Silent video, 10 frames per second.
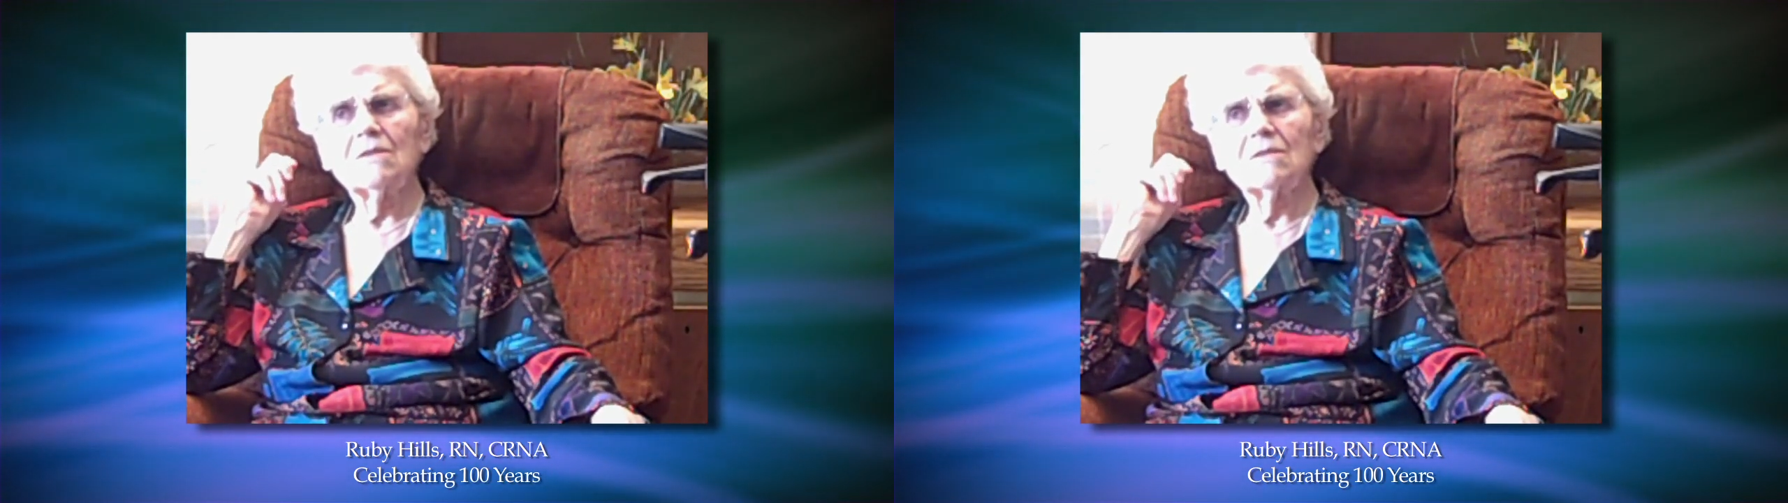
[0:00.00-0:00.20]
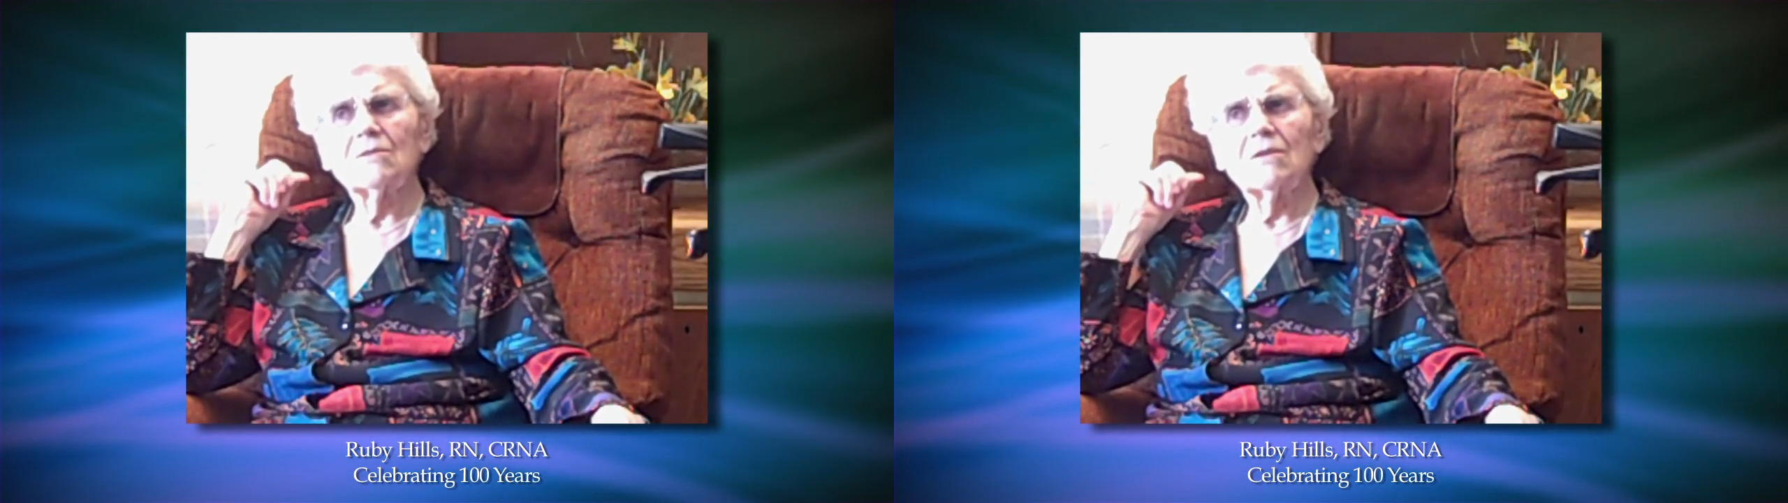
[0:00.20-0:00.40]

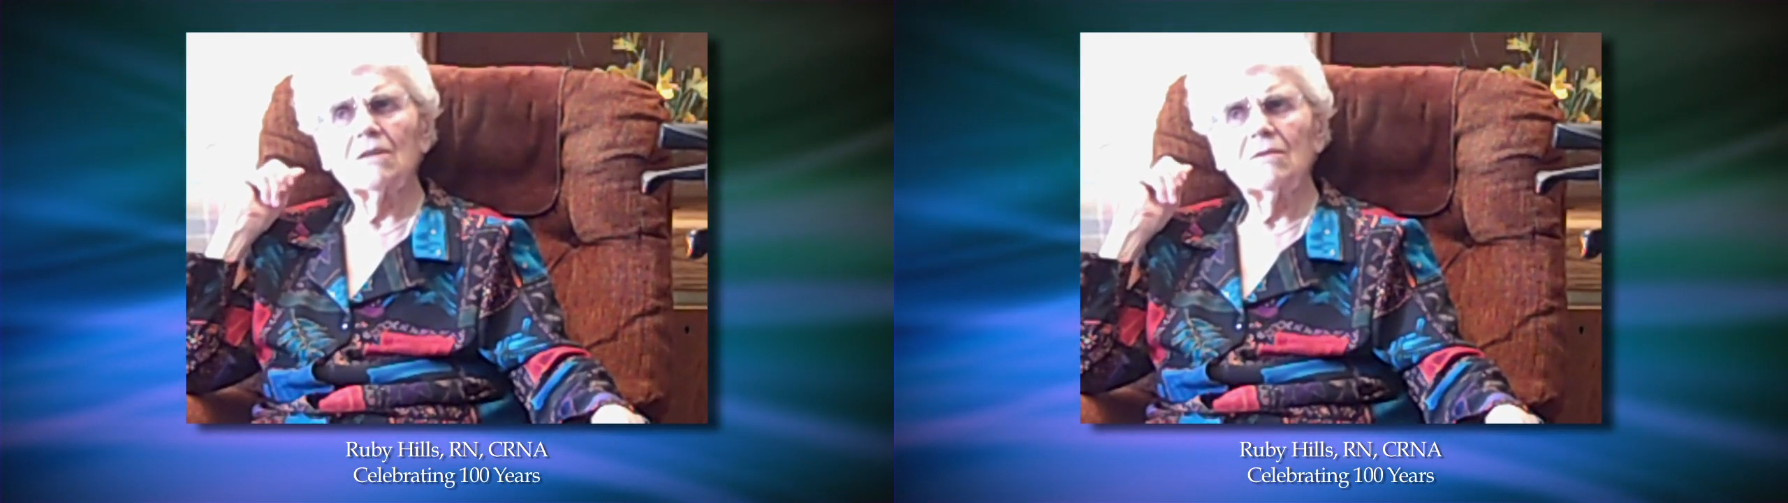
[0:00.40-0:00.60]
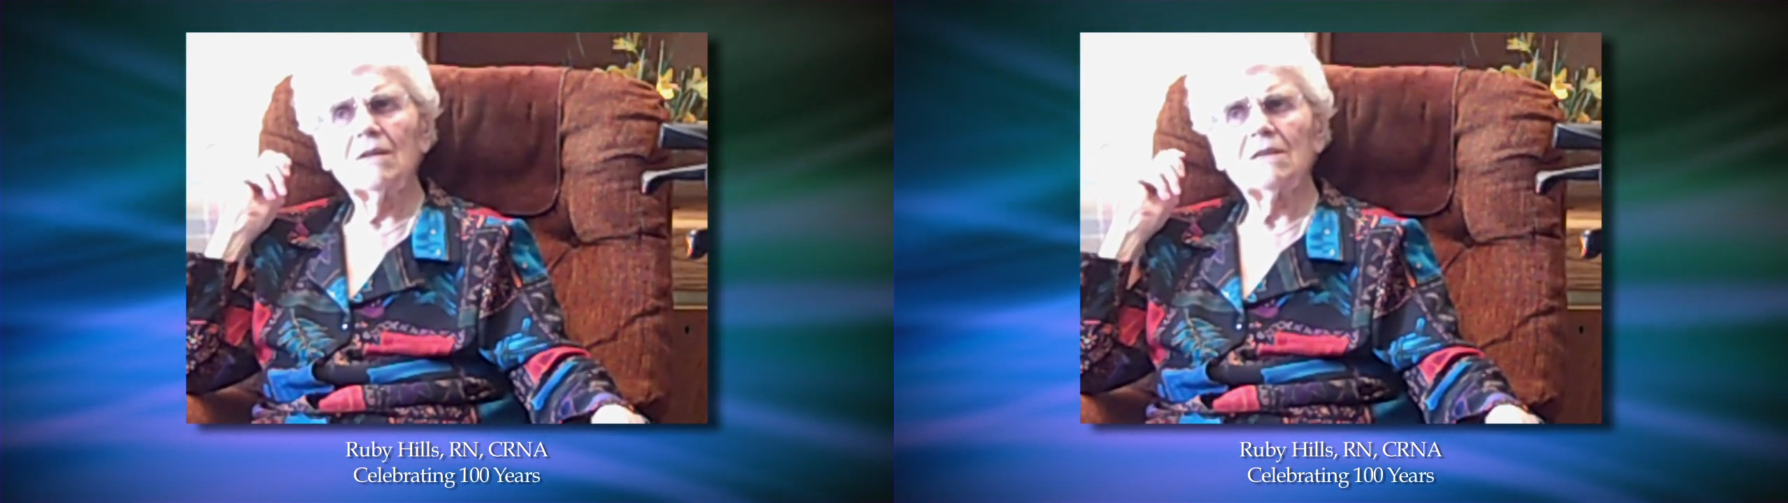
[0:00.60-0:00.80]

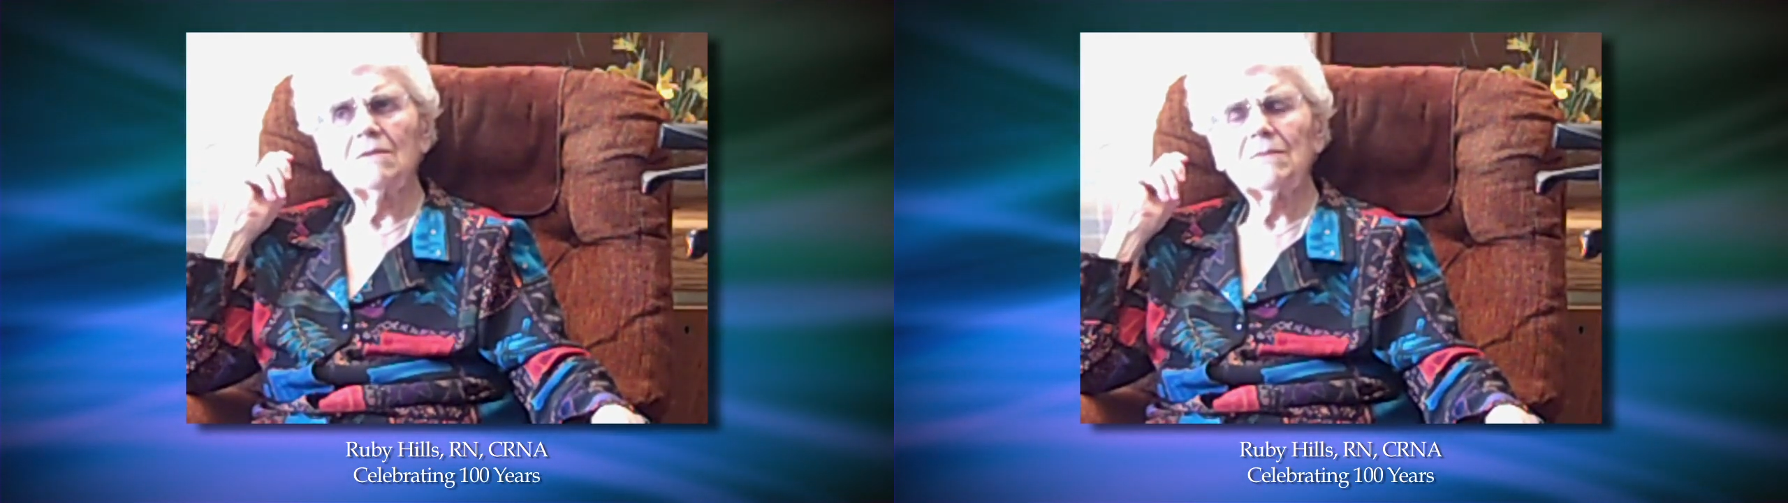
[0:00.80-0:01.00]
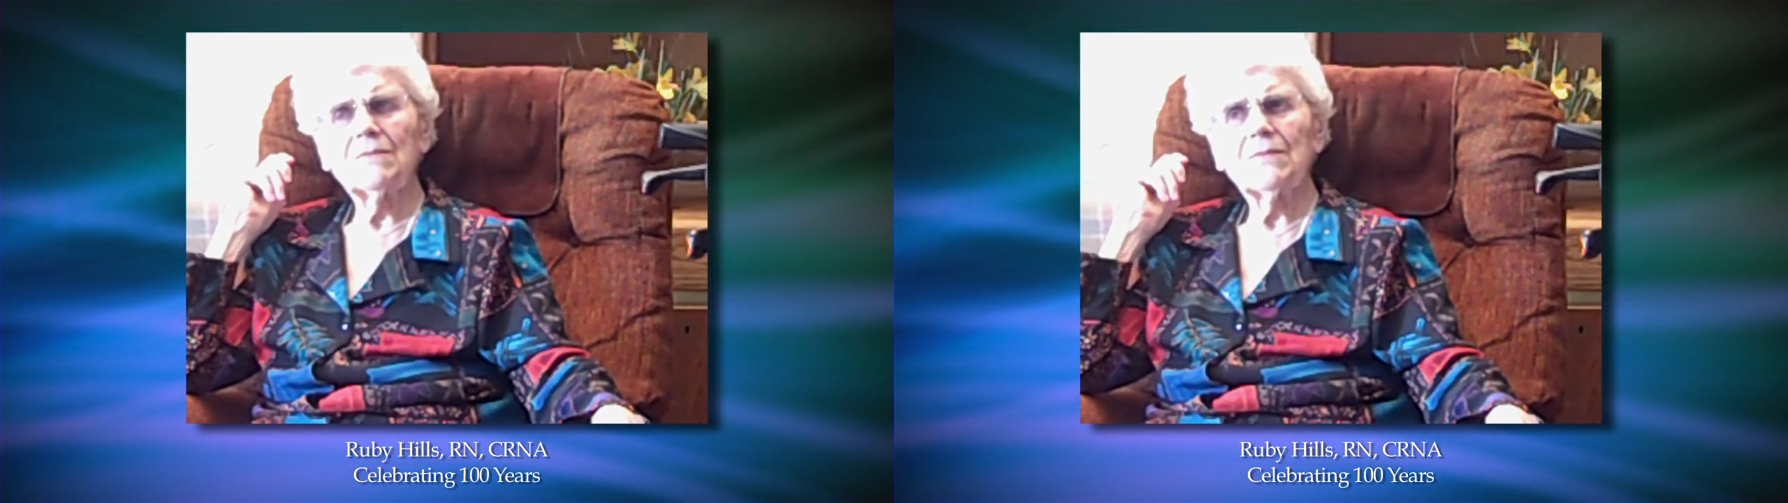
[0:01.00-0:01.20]
strung around.